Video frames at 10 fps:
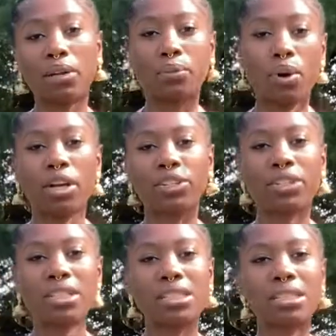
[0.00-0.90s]

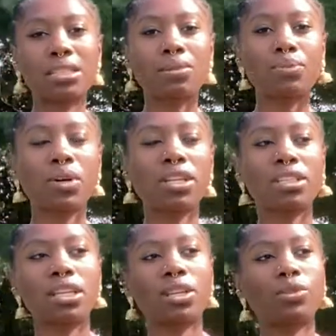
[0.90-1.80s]
watering system was,
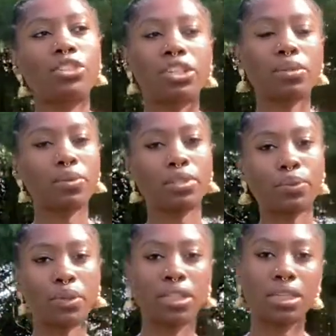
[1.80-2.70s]
it just wasn't
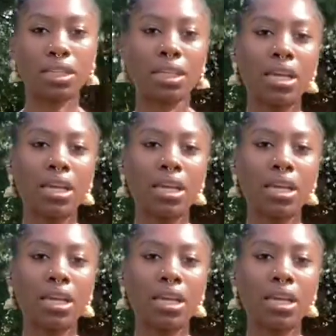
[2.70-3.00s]
working.